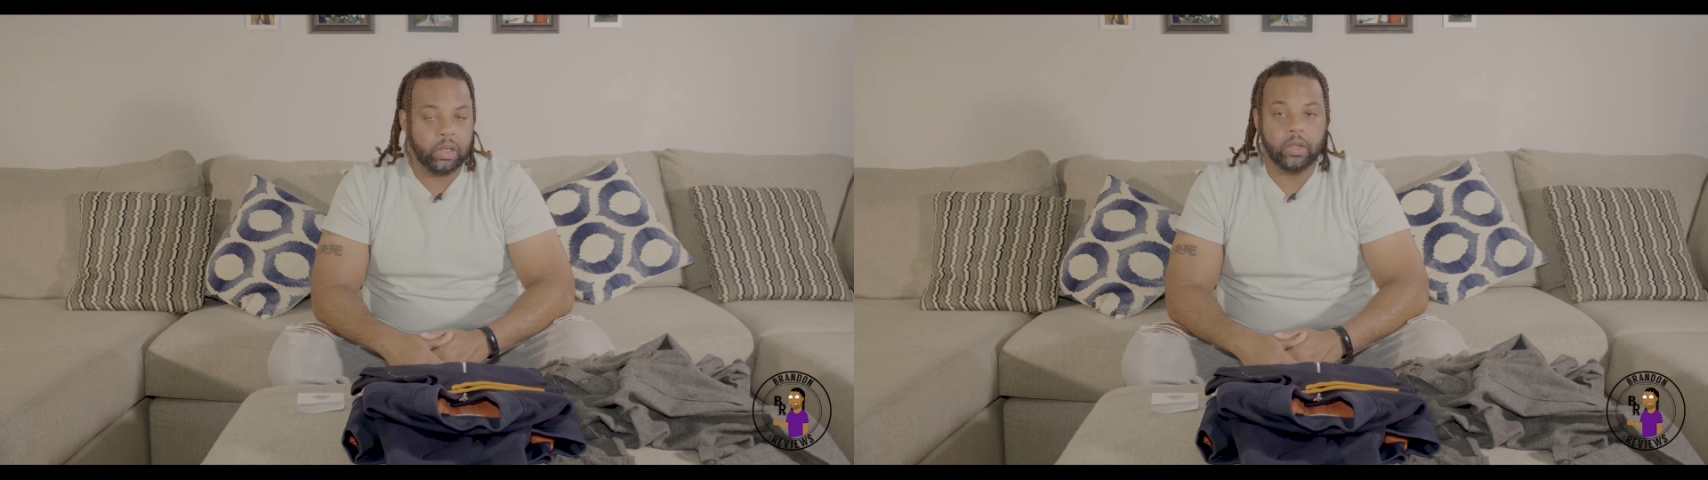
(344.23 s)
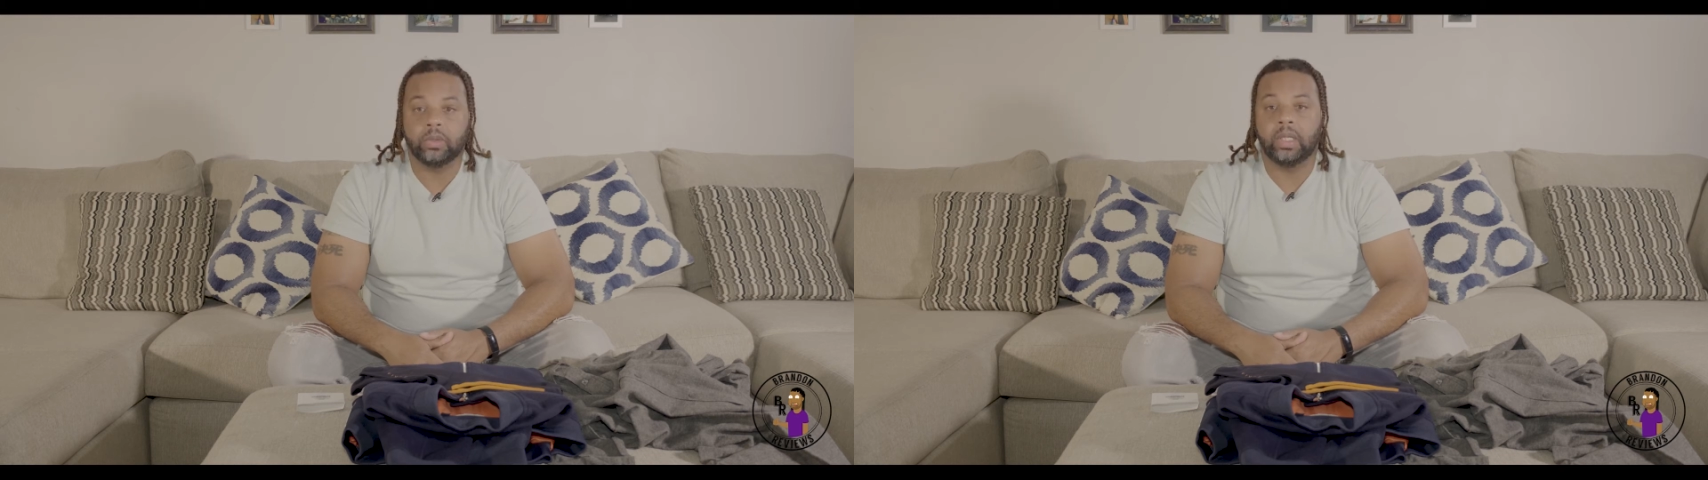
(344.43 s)

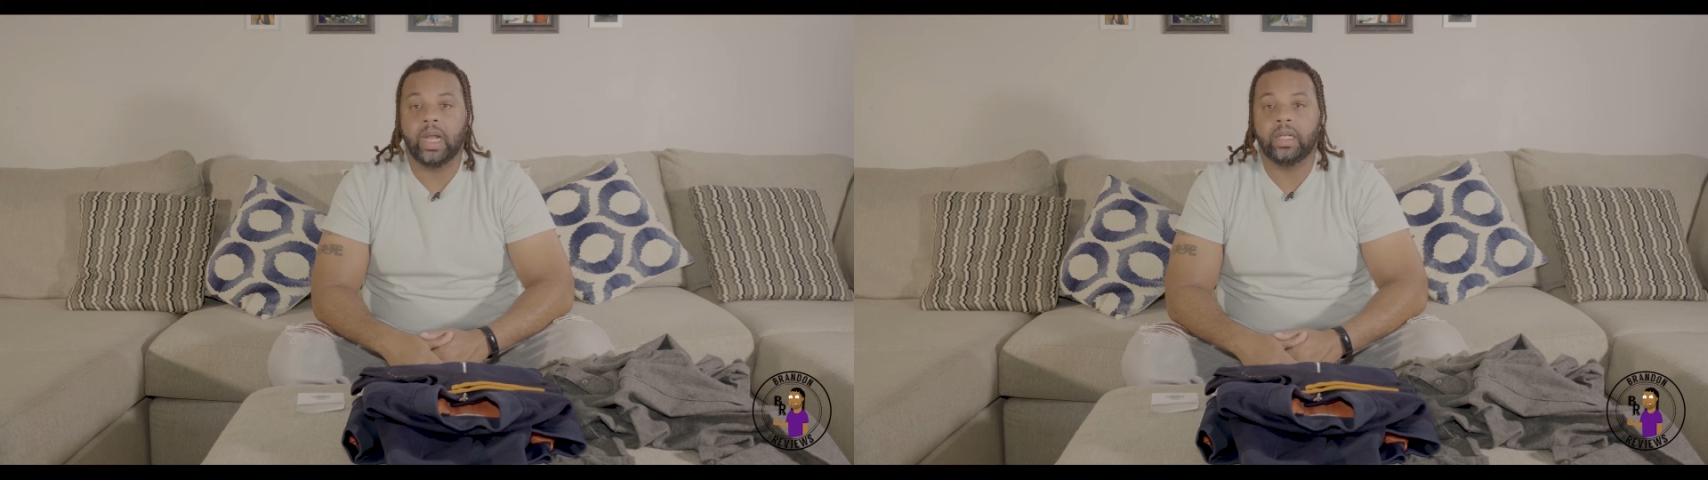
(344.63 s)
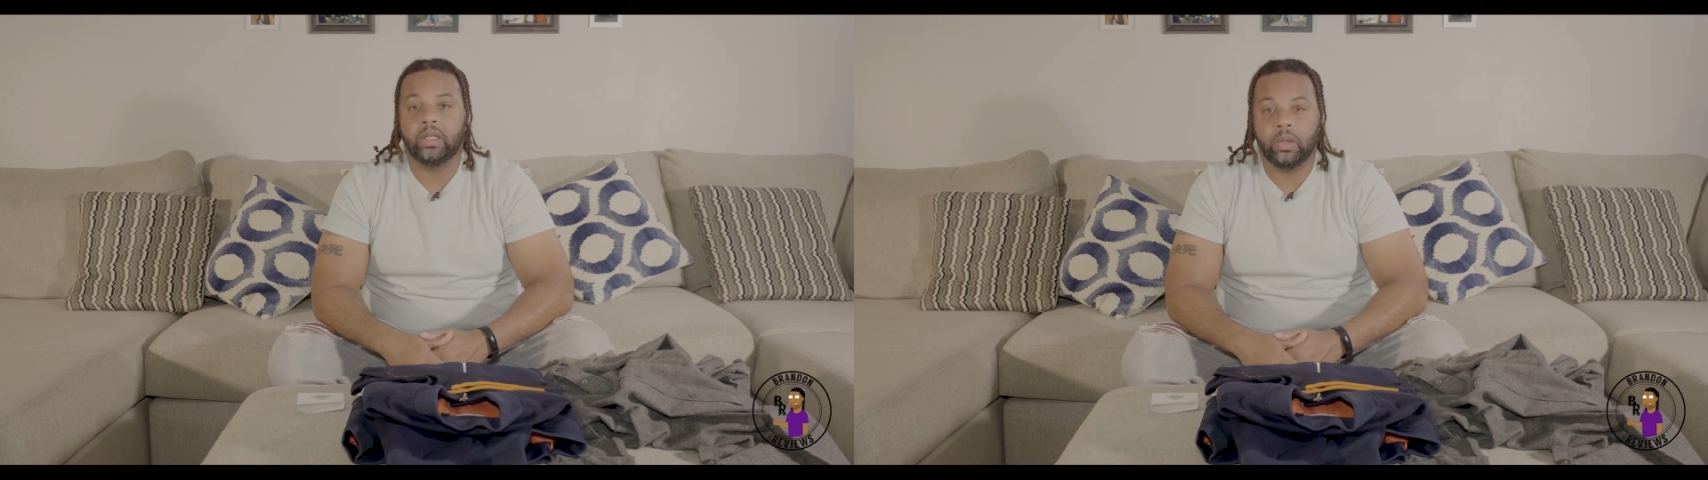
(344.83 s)
clothes that
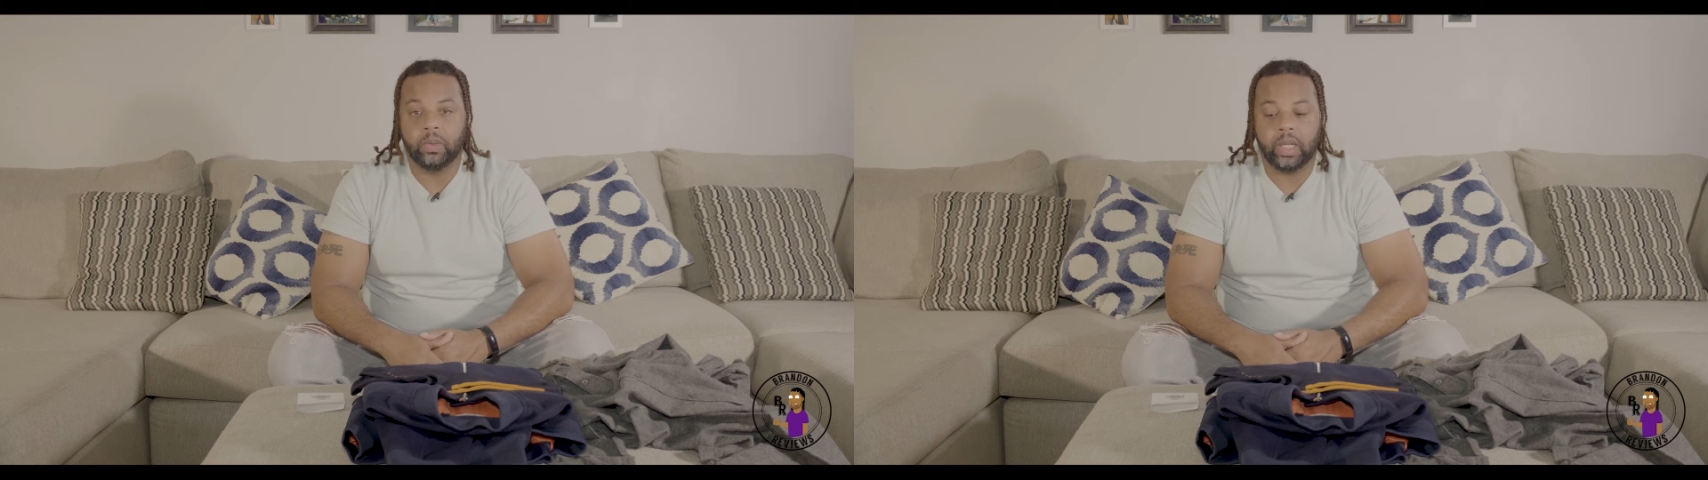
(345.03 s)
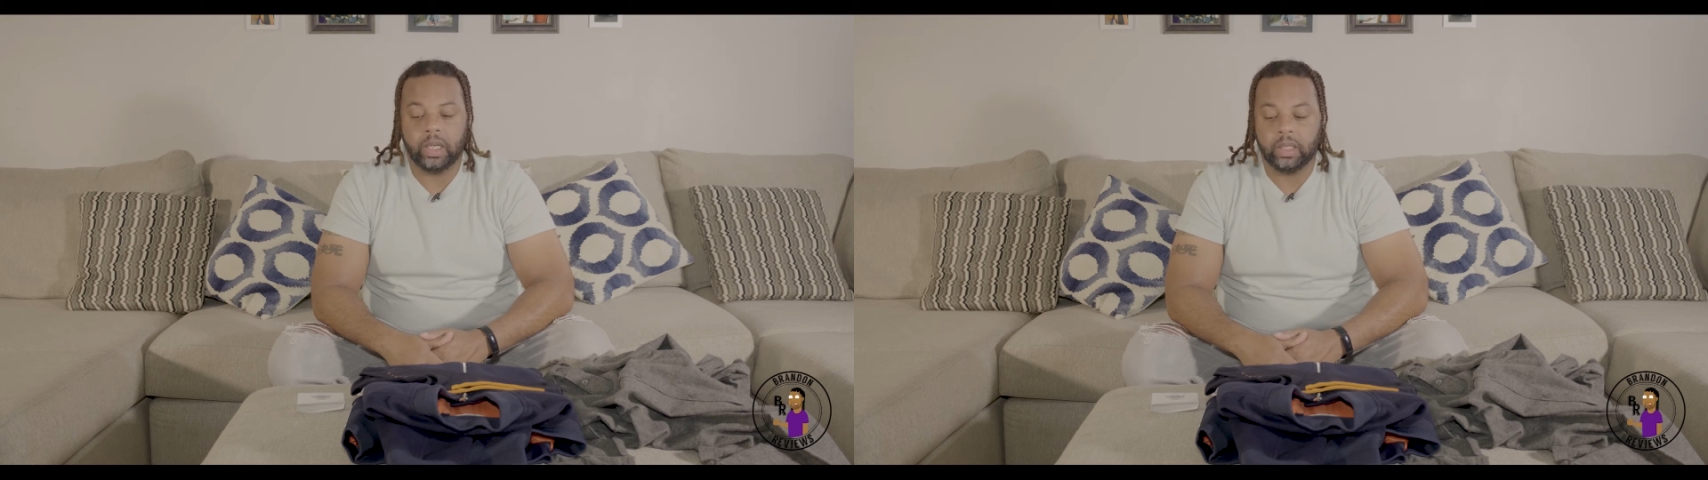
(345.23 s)
I
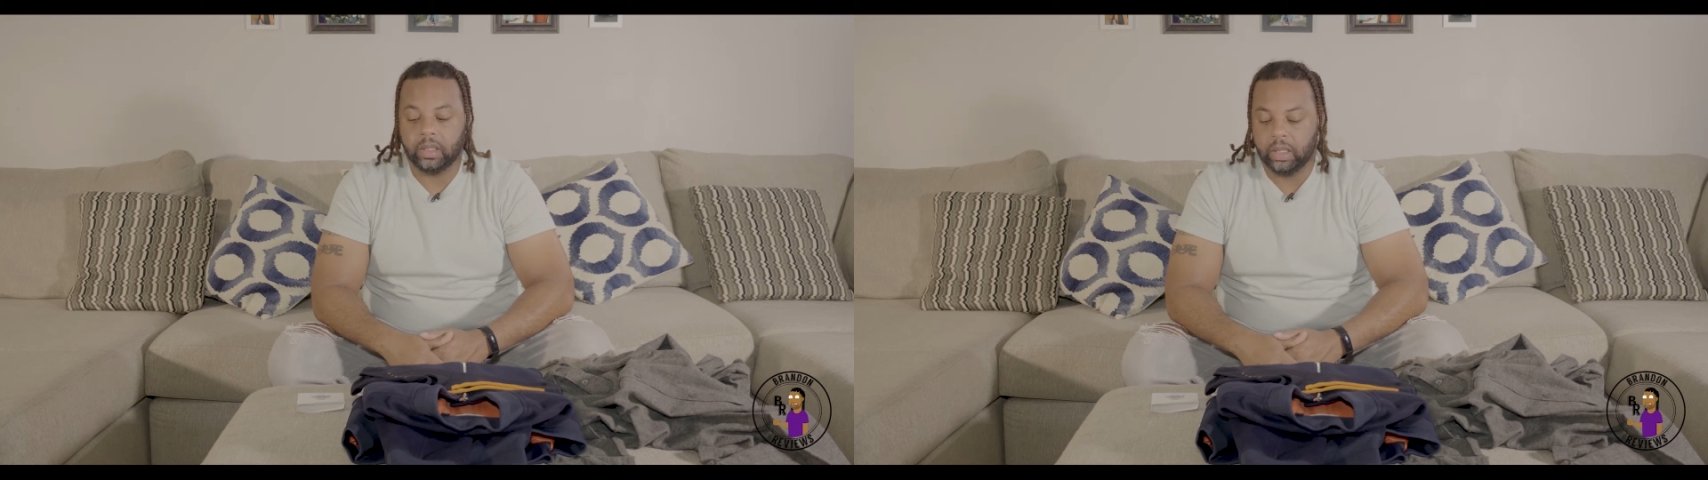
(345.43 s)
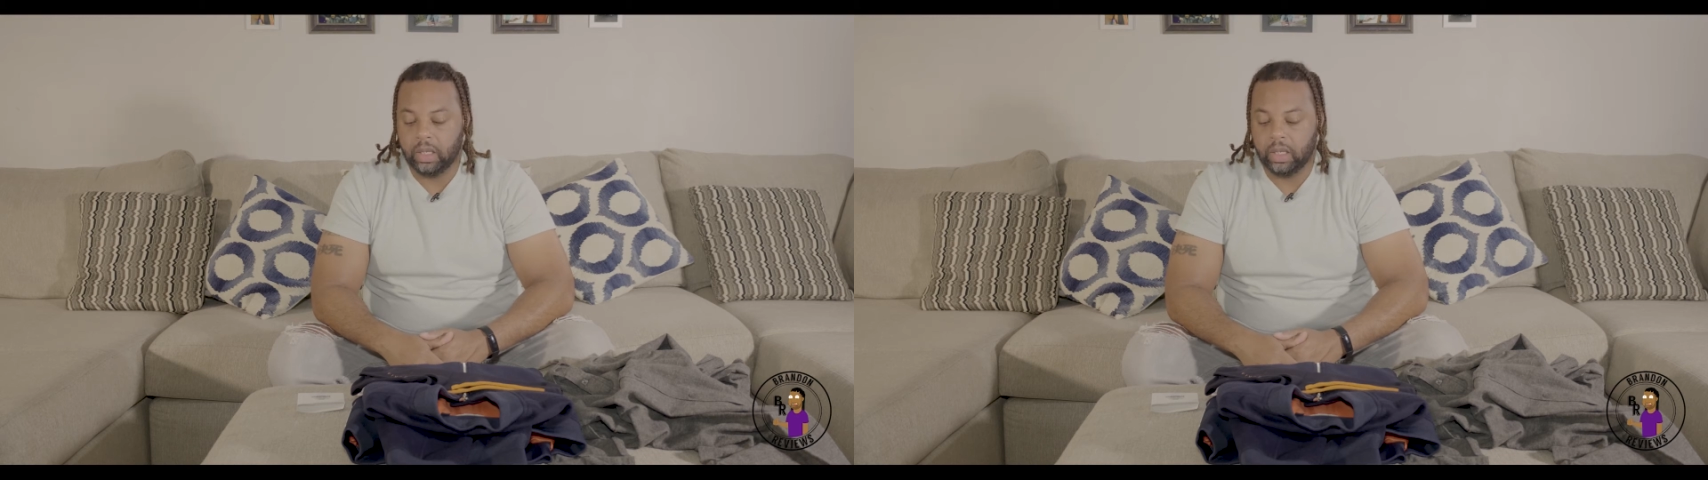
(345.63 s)
donated